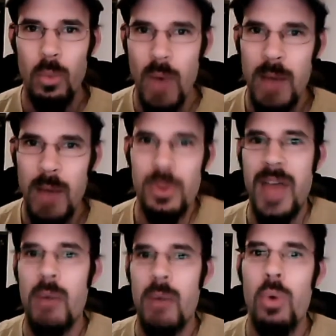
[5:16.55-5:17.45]
Why would
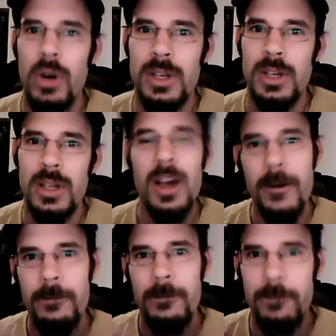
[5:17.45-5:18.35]
that warrant
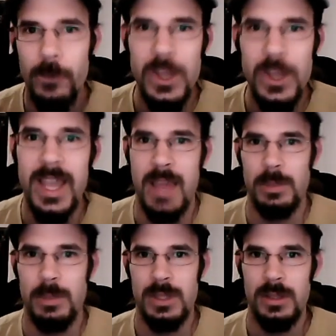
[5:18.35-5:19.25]
free
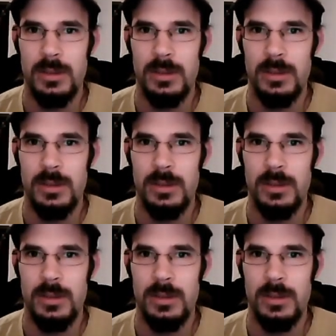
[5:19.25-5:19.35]
games?